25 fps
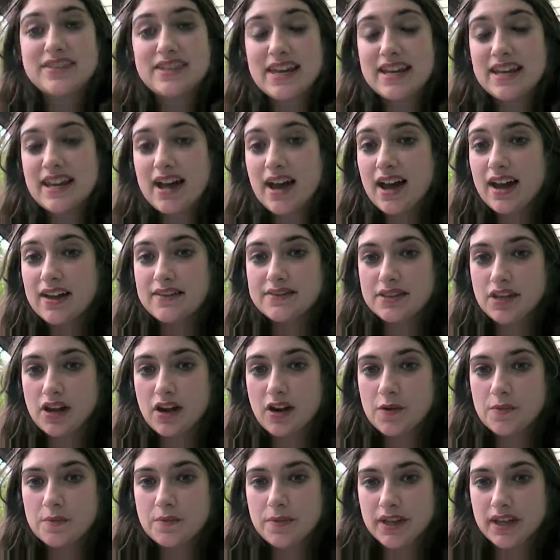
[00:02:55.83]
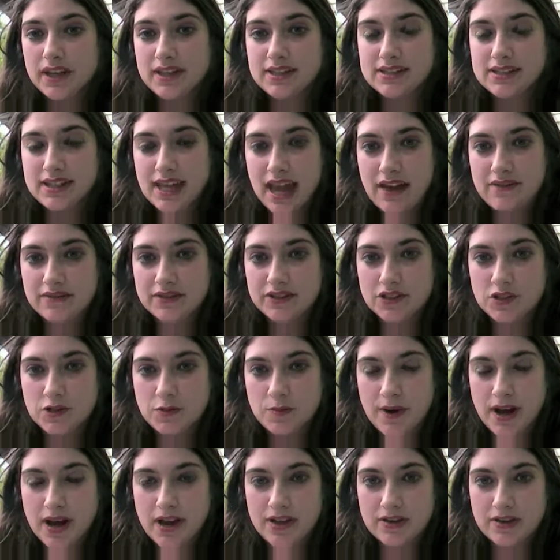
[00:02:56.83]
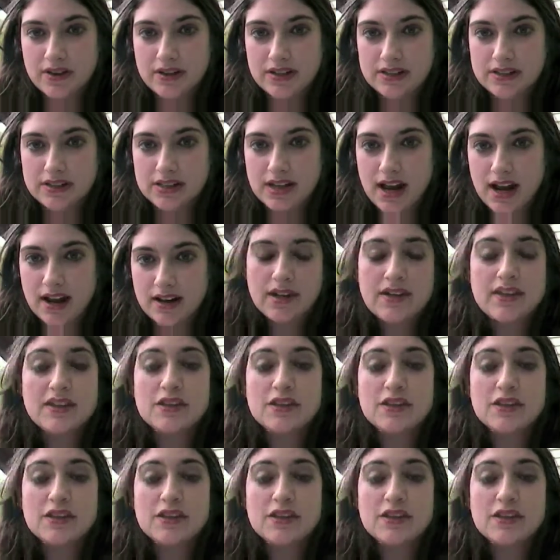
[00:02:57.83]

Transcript: Dead hives aren't being scavenged by other insects.